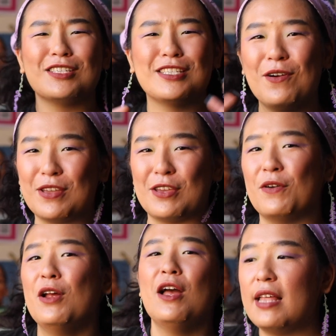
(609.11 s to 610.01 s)
so
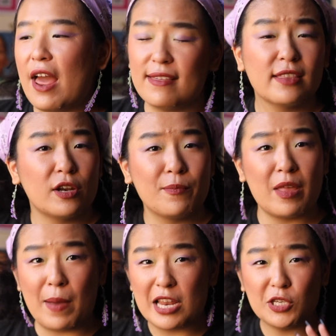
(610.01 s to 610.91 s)
cute. I think
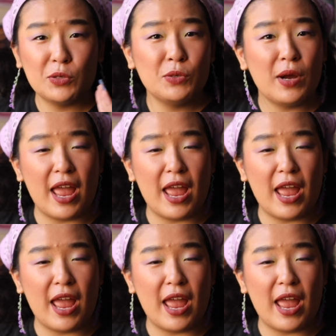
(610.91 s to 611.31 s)
they might do